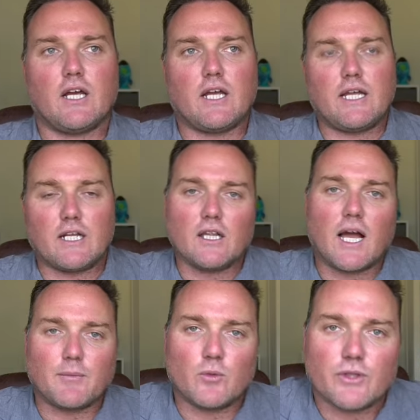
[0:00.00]
in
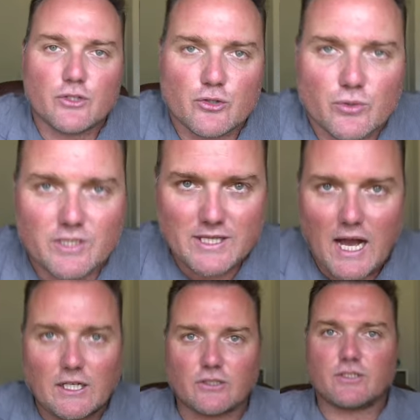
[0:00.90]
alignment with the true
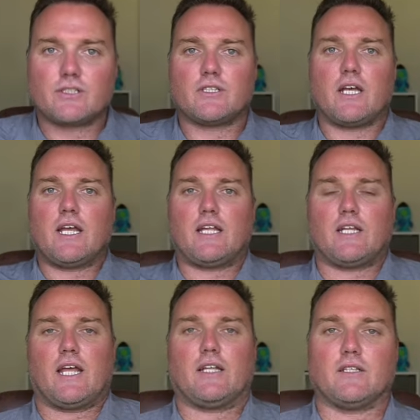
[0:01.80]
desires
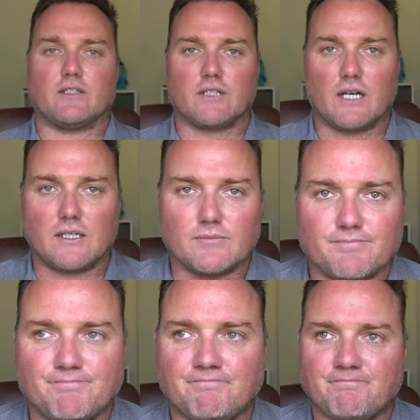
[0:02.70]
and and
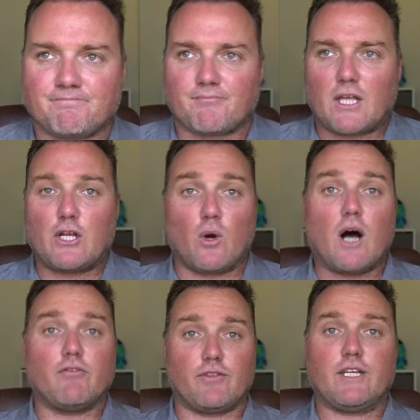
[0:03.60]
um you know
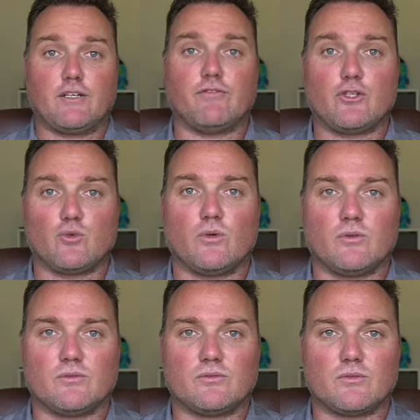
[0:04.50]
of the individual,
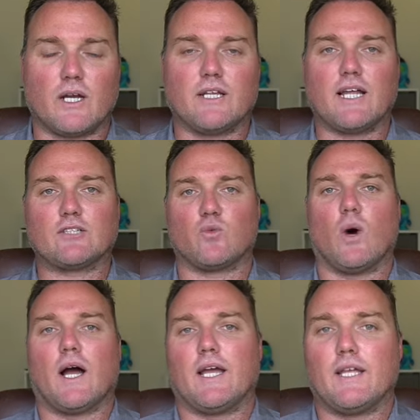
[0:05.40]
right? That's
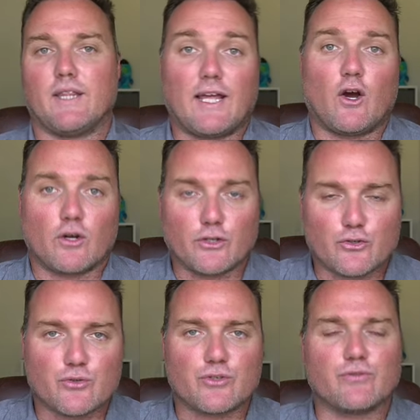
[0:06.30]
why they are
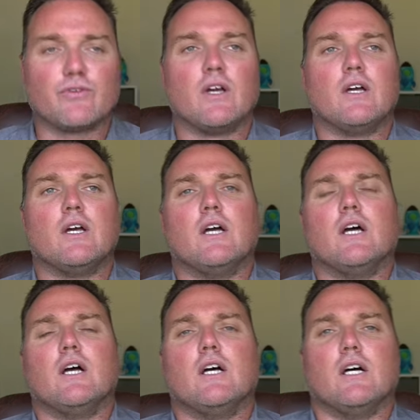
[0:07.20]
intrusive.
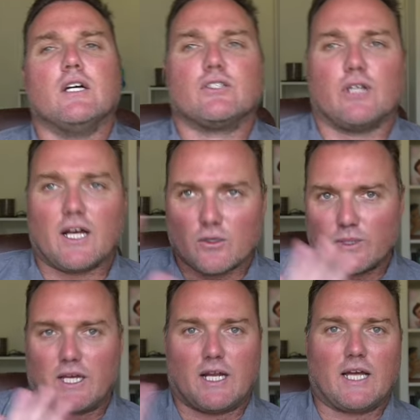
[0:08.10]
So now that
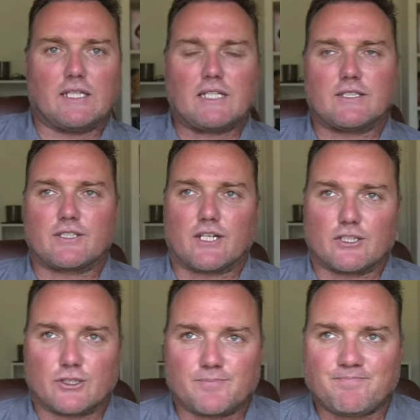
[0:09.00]
we kind of had that
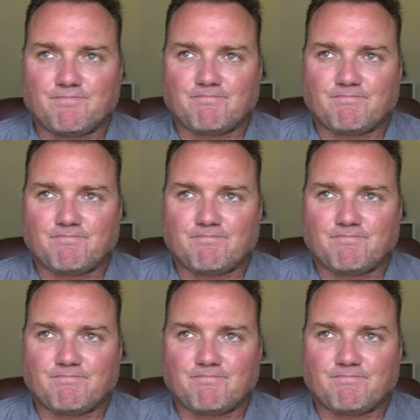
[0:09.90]
discussion,